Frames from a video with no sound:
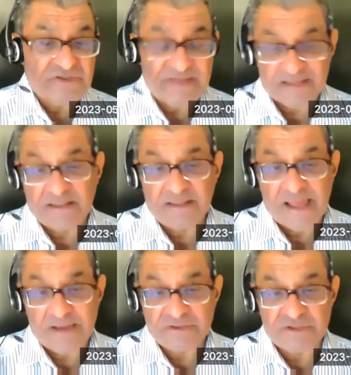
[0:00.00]
and that'll
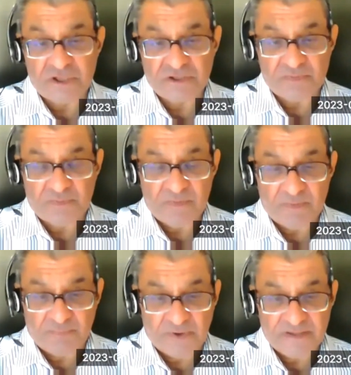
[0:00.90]
allow us to charge a
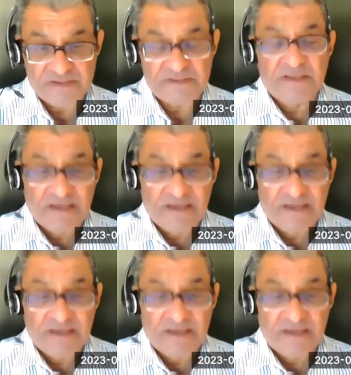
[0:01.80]
premium price,